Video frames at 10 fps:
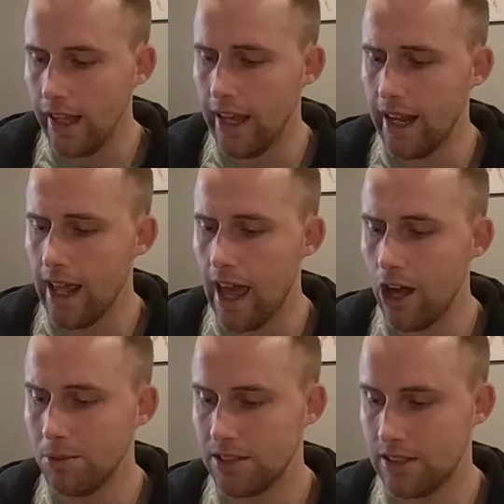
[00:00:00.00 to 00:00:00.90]
it
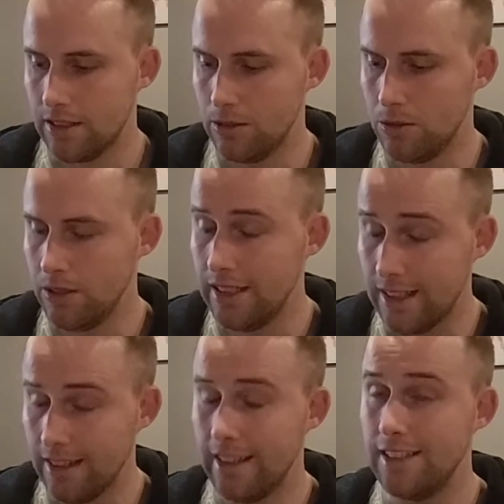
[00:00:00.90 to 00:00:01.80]
helps us to,
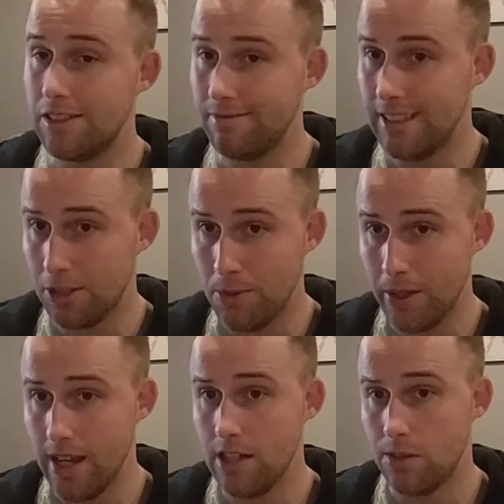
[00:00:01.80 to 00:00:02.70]
this
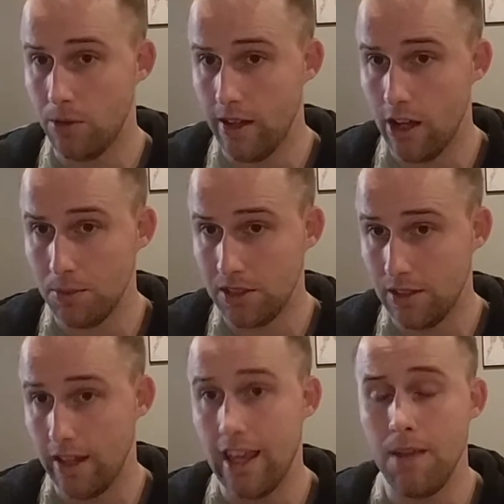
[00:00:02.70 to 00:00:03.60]
communication really helps us
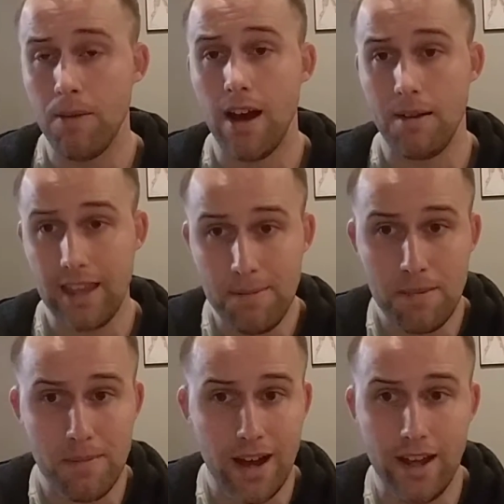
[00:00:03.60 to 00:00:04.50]
to keep
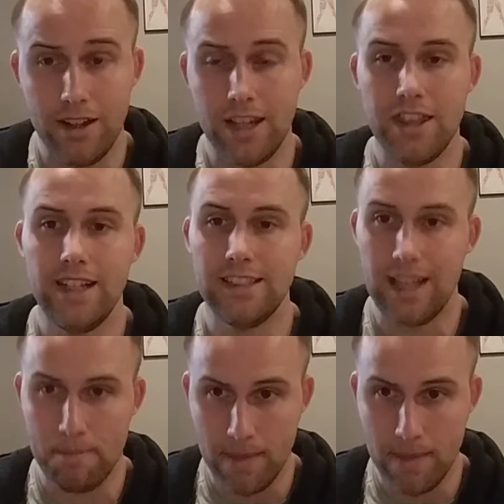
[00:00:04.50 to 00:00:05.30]
in mind the things that